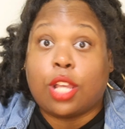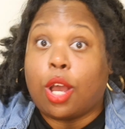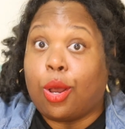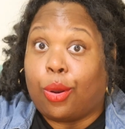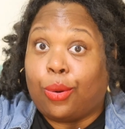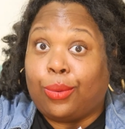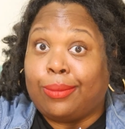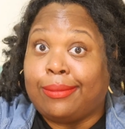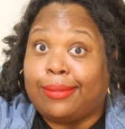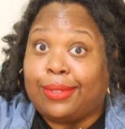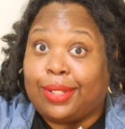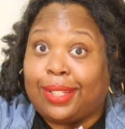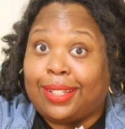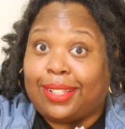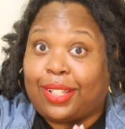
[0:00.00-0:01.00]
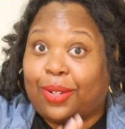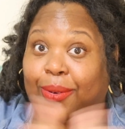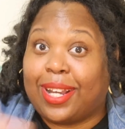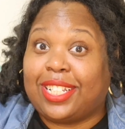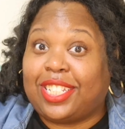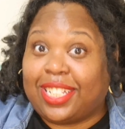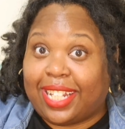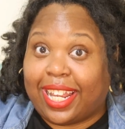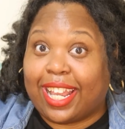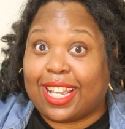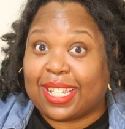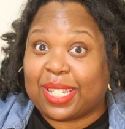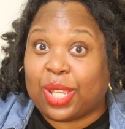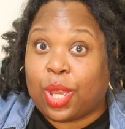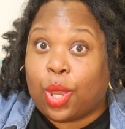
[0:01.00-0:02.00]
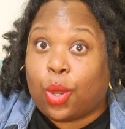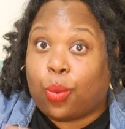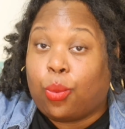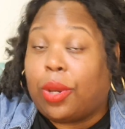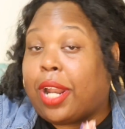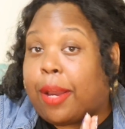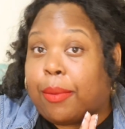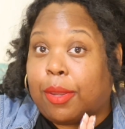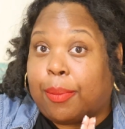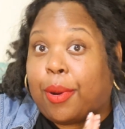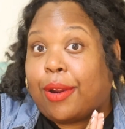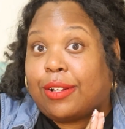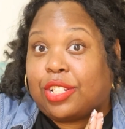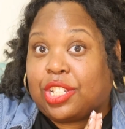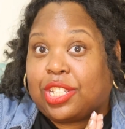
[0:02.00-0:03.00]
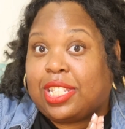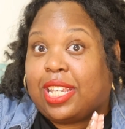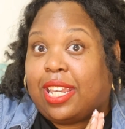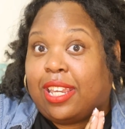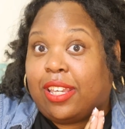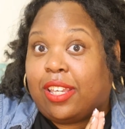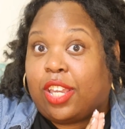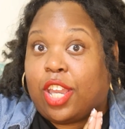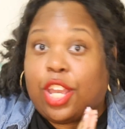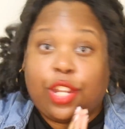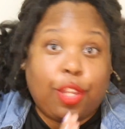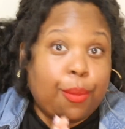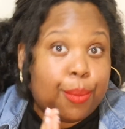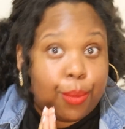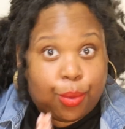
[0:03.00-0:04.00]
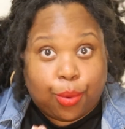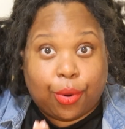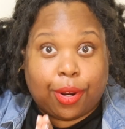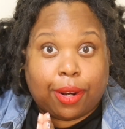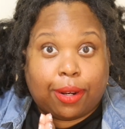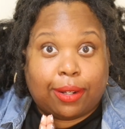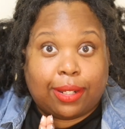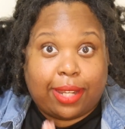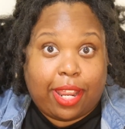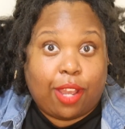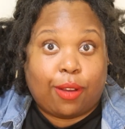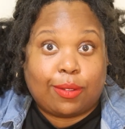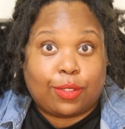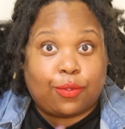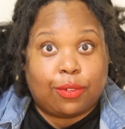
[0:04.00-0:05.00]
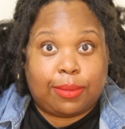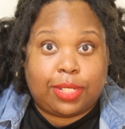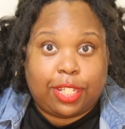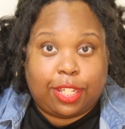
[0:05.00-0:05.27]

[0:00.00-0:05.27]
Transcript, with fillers: So the question is, will I be purchasing any more nails from